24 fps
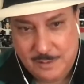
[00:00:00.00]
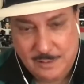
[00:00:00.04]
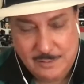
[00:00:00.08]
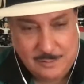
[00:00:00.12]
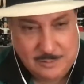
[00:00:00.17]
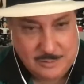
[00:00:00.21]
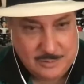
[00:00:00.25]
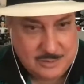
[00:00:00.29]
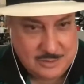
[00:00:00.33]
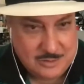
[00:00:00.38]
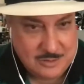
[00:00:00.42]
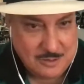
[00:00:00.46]

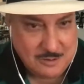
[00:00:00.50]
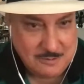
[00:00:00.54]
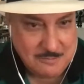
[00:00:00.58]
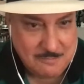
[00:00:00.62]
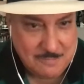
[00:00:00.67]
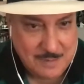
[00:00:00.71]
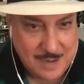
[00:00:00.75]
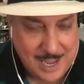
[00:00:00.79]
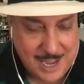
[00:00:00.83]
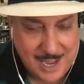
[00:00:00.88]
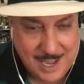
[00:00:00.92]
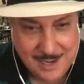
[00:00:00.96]
a
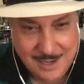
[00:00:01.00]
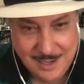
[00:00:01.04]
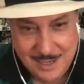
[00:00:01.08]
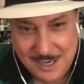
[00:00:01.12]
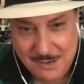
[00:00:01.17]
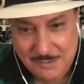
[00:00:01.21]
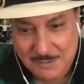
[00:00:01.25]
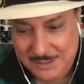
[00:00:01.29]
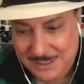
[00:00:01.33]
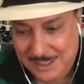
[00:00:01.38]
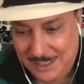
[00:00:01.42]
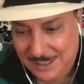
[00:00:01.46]
certain band
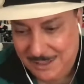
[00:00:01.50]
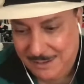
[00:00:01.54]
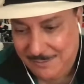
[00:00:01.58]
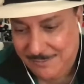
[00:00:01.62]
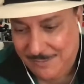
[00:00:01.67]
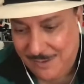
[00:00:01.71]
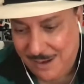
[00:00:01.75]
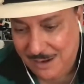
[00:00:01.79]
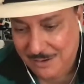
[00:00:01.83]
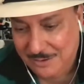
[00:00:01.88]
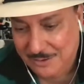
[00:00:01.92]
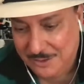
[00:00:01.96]
and everything, they
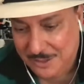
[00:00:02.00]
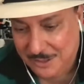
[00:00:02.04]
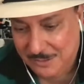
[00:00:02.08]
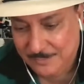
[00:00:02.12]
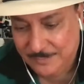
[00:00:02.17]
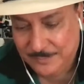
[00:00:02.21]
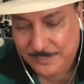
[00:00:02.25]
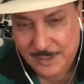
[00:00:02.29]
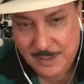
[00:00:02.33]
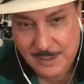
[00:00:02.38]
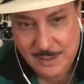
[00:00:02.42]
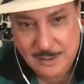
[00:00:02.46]
follow
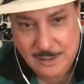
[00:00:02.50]
them.